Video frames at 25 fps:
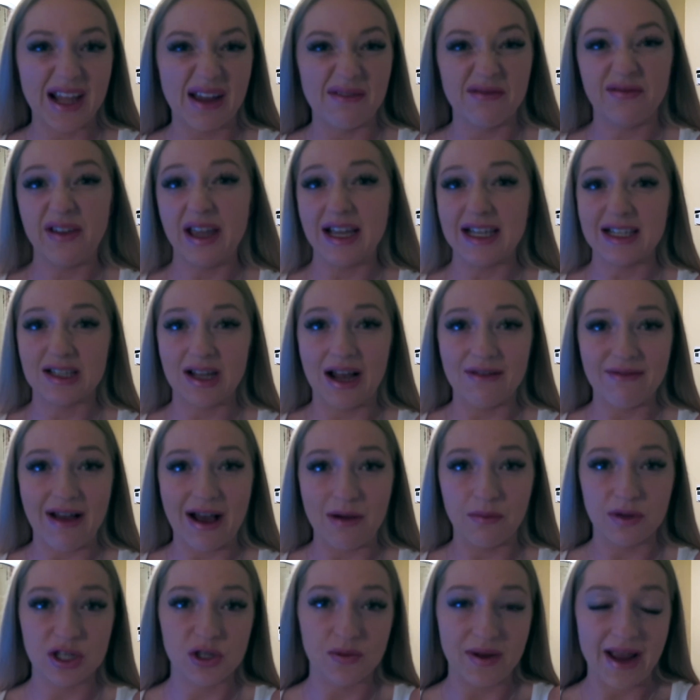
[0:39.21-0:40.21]
and things like
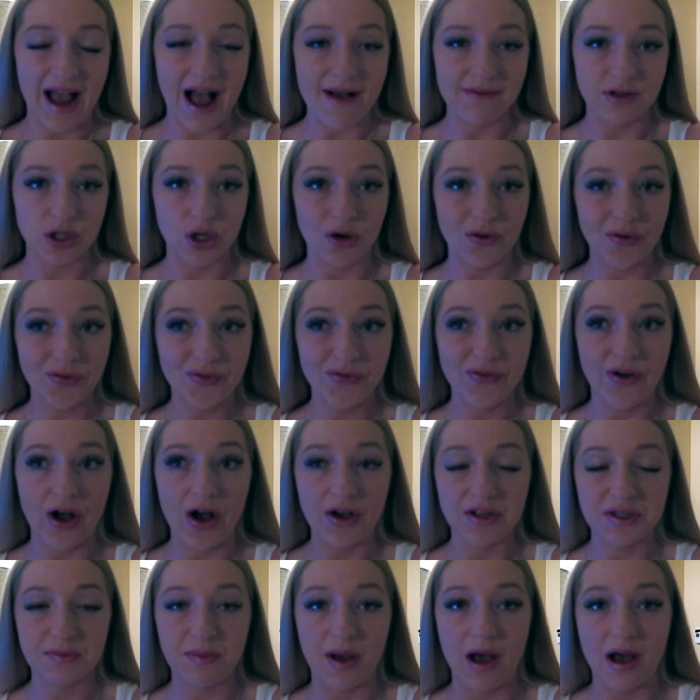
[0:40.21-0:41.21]
that, which we haven't got
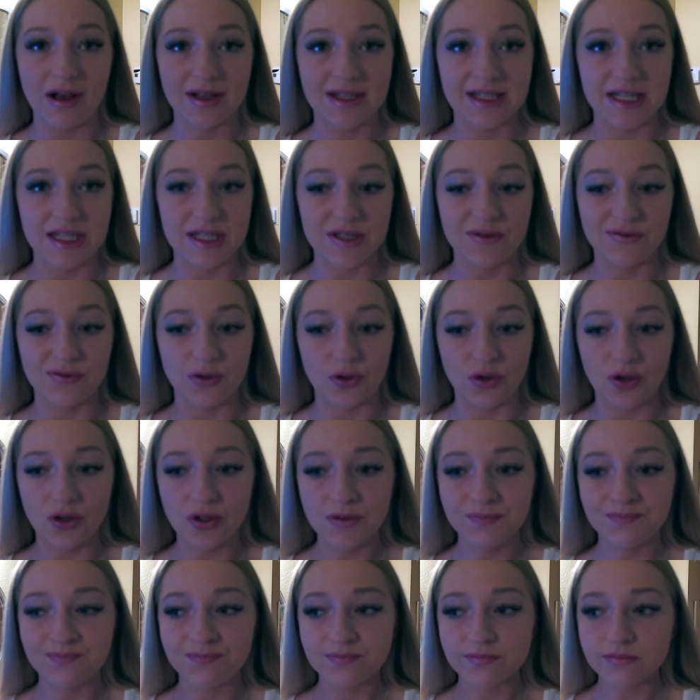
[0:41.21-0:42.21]
fast passes
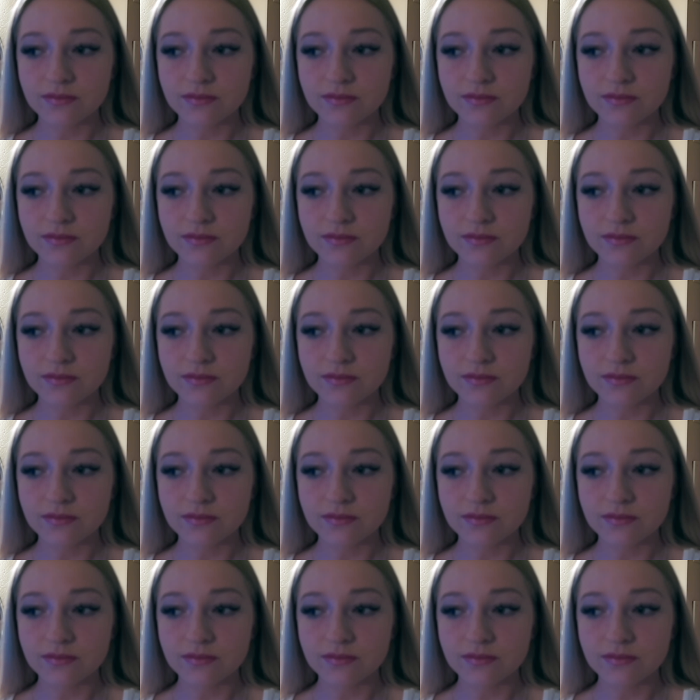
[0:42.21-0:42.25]
for.